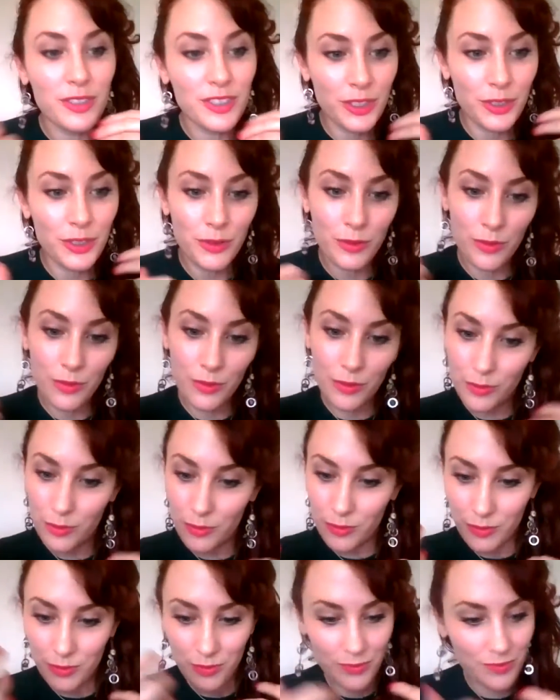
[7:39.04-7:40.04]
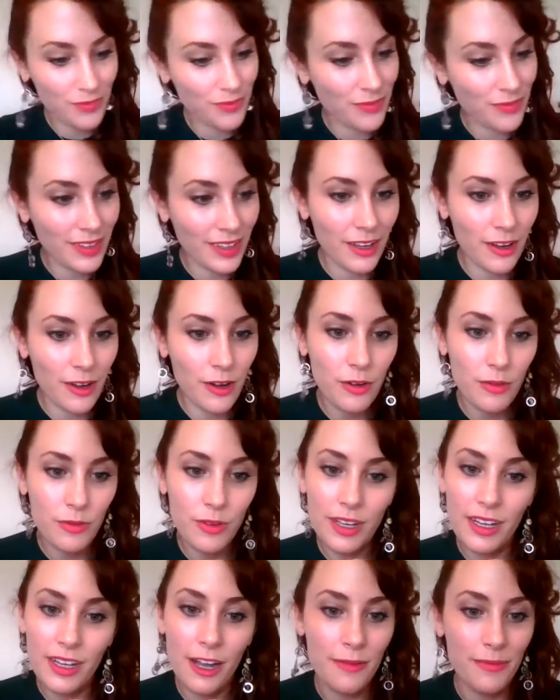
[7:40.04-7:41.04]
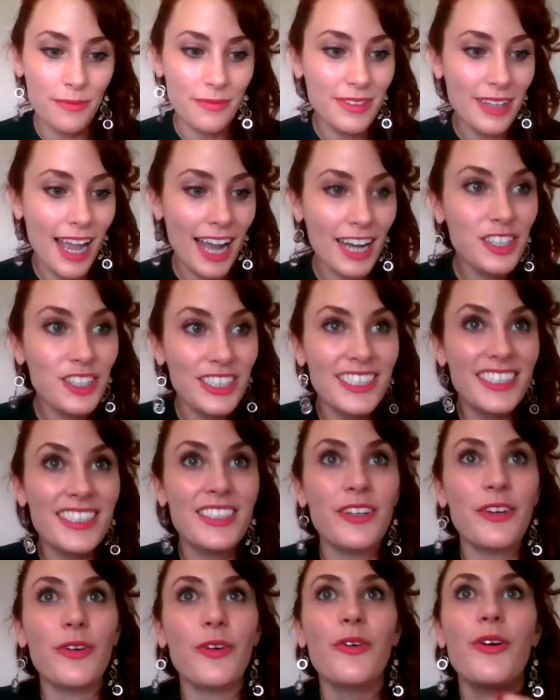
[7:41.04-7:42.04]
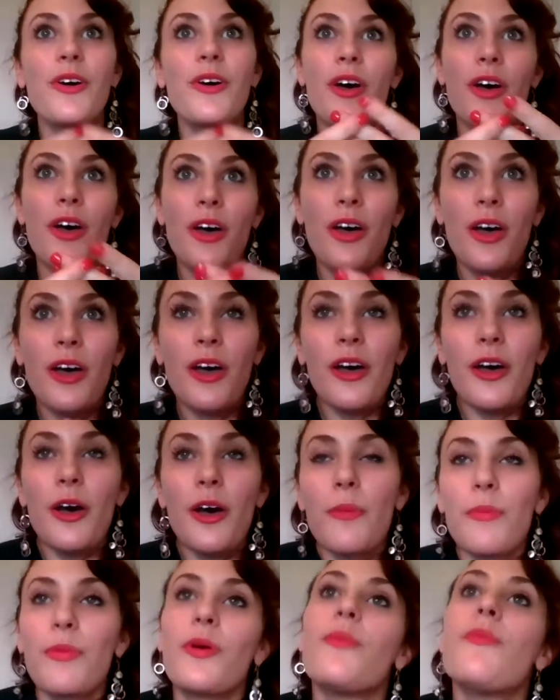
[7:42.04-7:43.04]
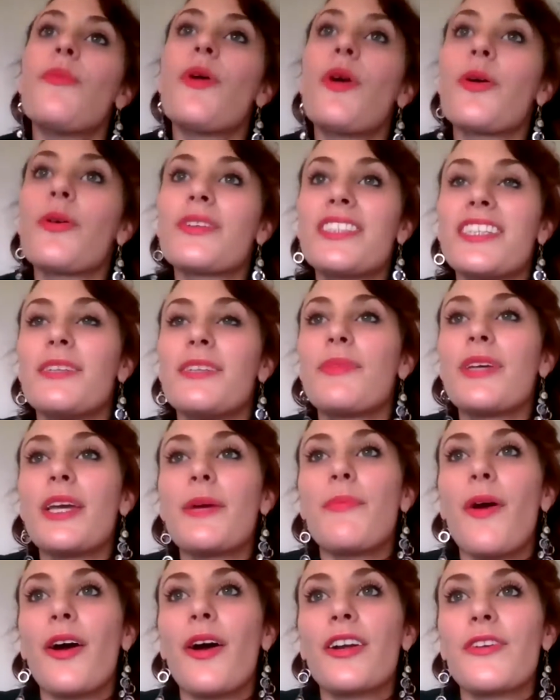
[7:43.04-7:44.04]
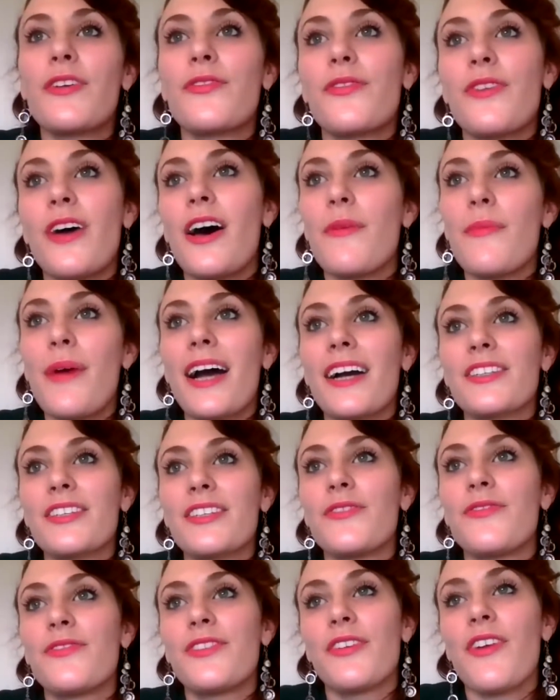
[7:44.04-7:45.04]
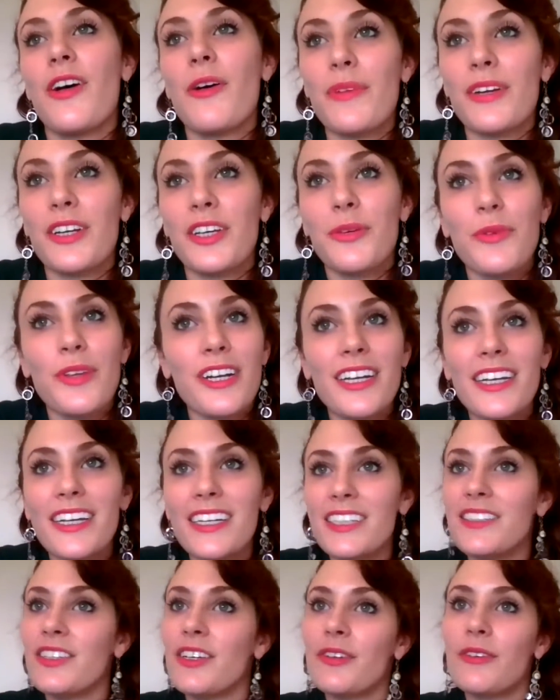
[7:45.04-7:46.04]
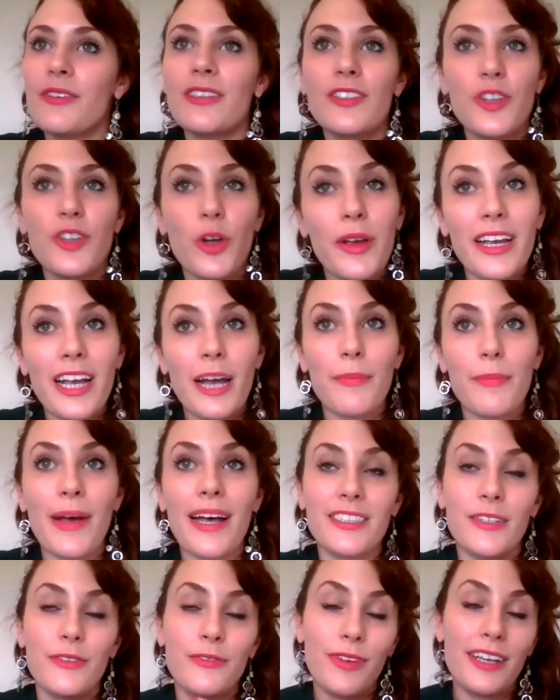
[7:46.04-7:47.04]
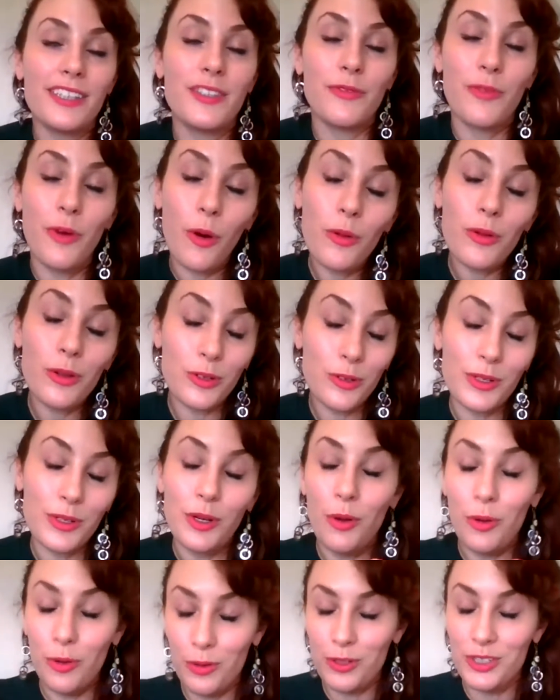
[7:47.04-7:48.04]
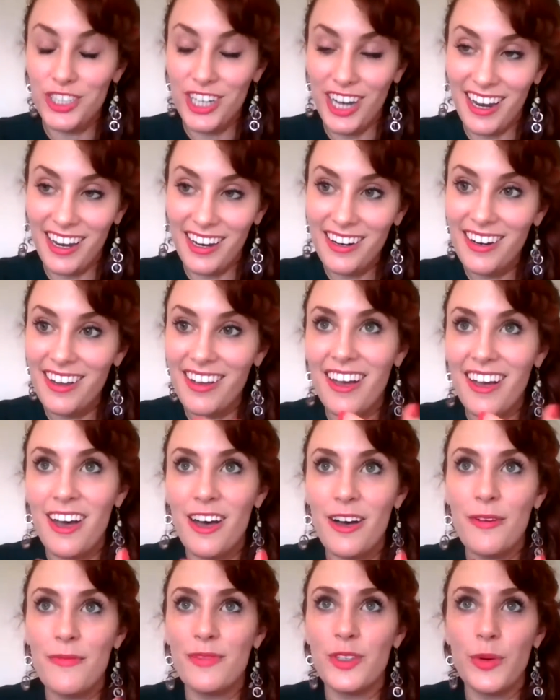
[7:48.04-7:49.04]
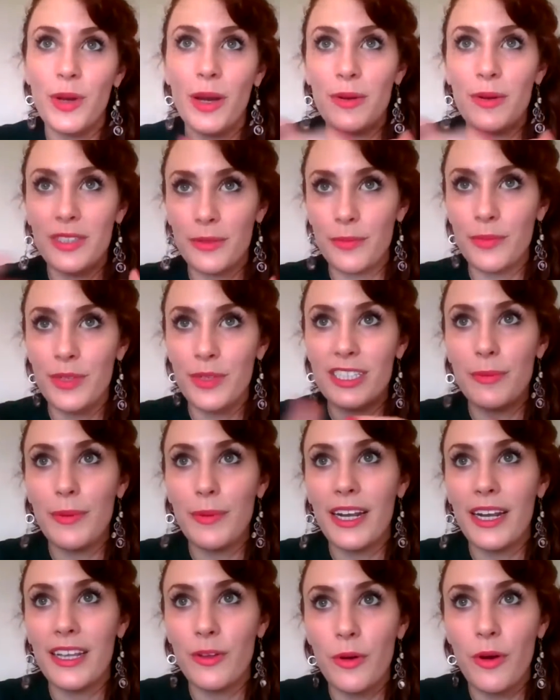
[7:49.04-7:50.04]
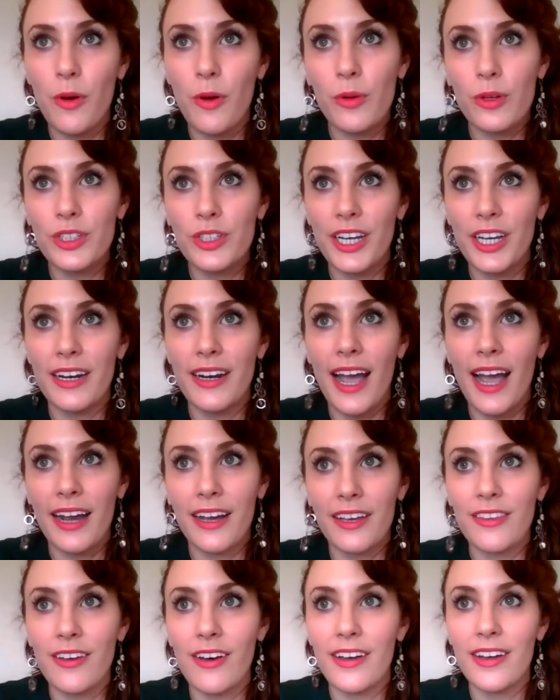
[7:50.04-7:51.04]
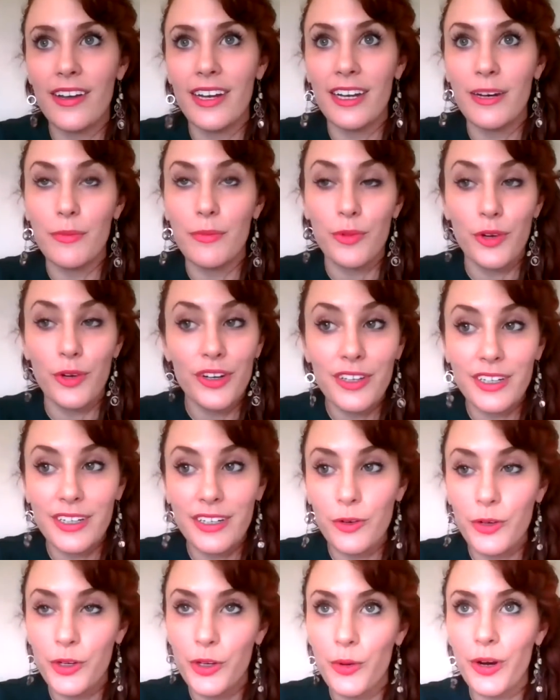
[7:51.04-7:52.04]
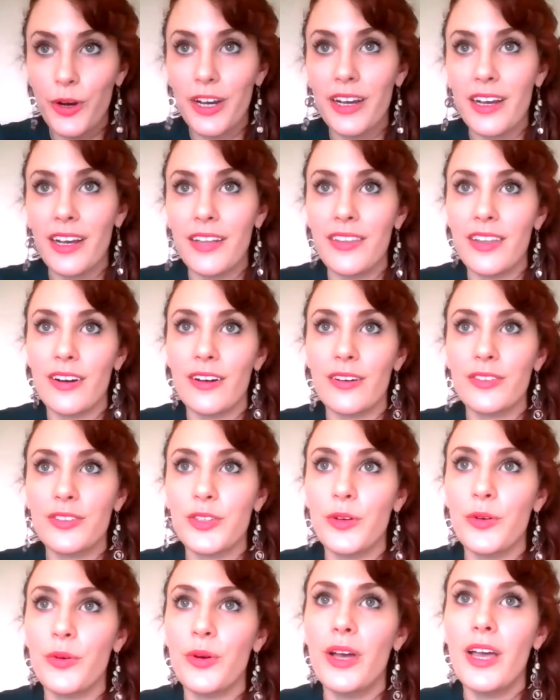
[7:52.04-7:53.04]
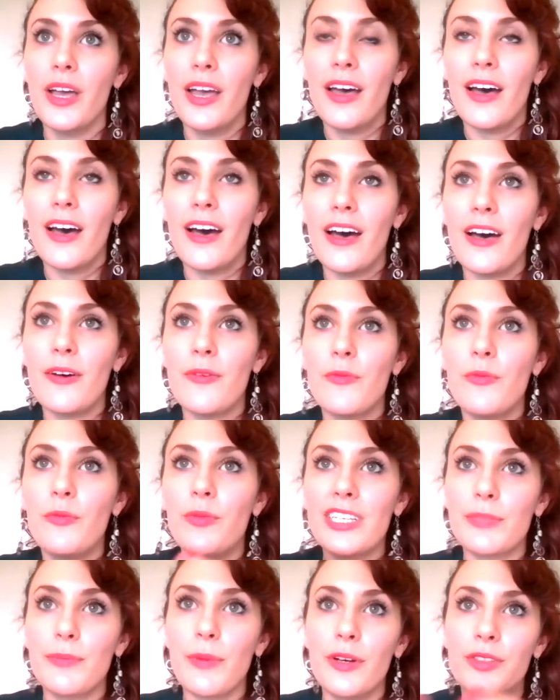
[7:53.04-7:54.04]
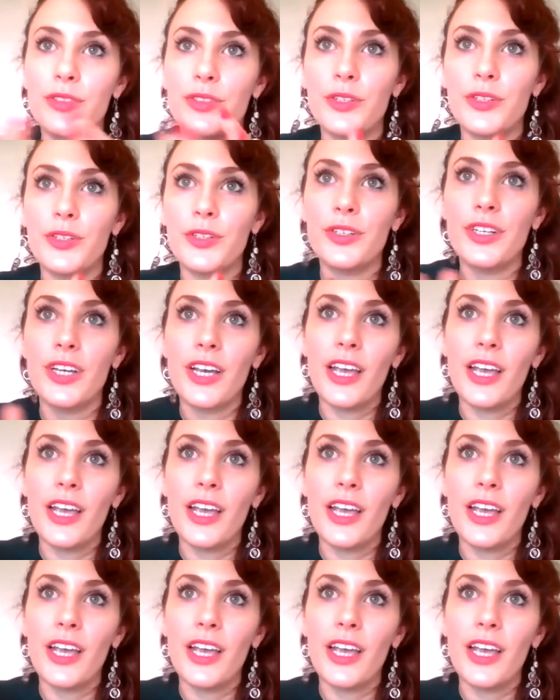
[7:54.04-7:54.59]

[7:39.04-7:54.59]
to um, actually still promote and be a part of um, active development communities, showing up as a face of Holo and Holochain. Um, so I was participating in the Holochain Hackathon in Brooklyn, New York, and then also um, we sponsored